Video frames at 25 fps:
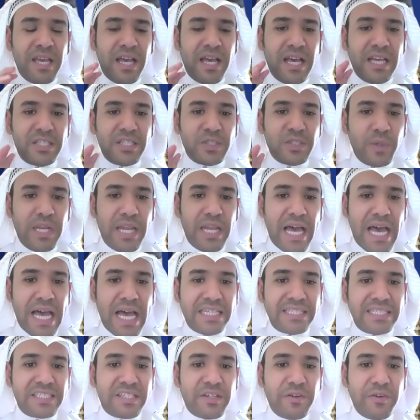as well
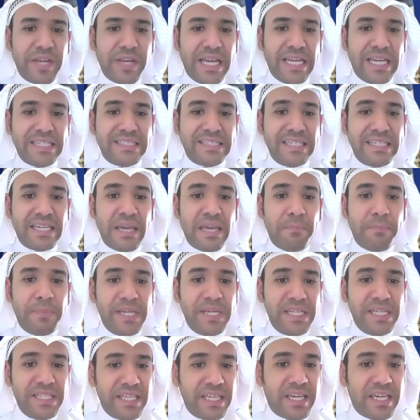as creating a
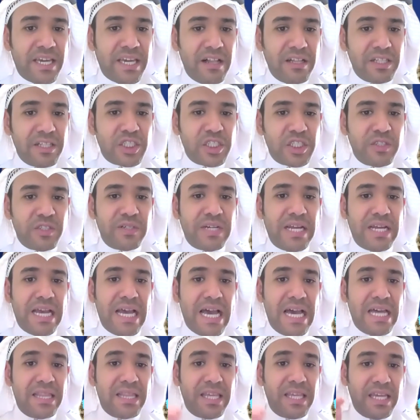PD culture
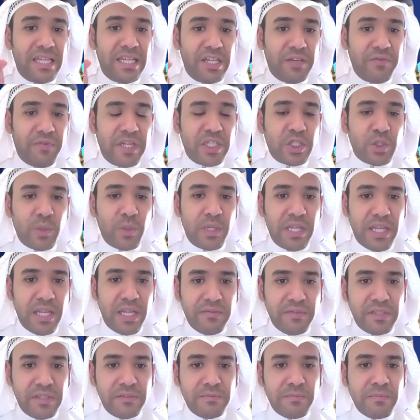at the individual
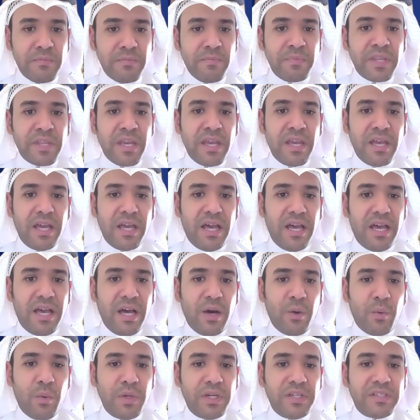level. Right.
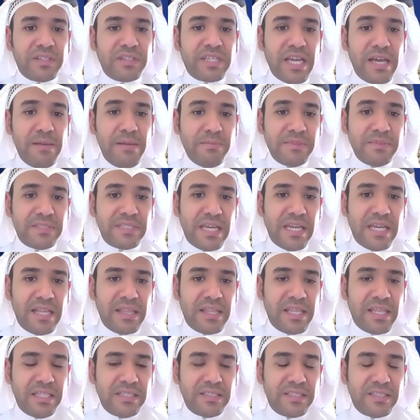Uh, when it comes at
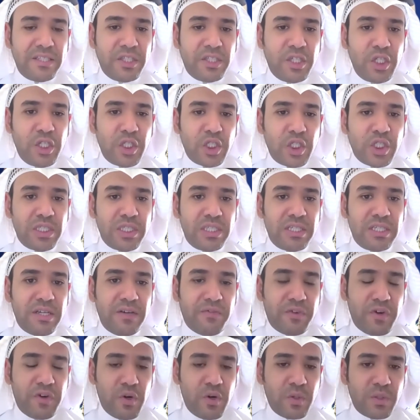the institution,
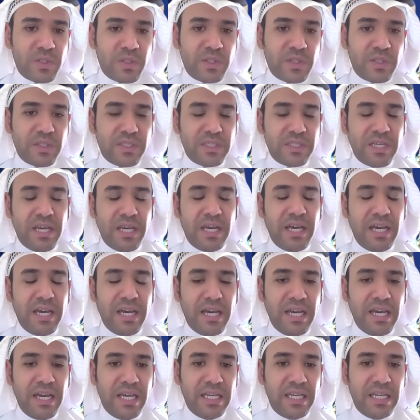of course,
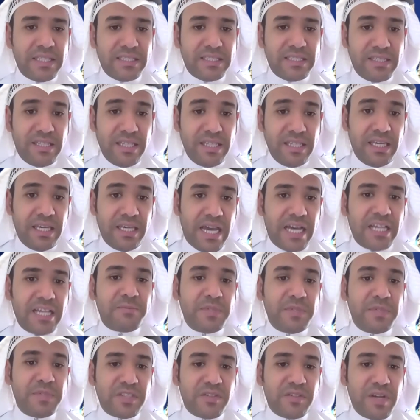uh, it's the
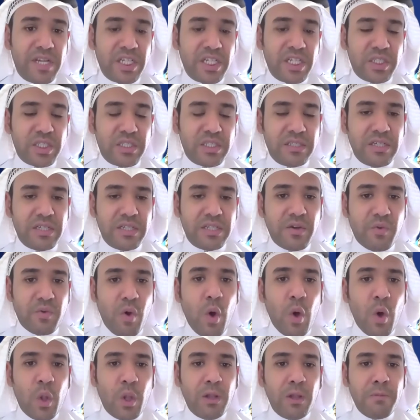administration
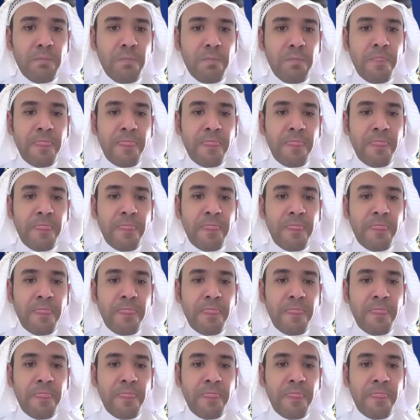role.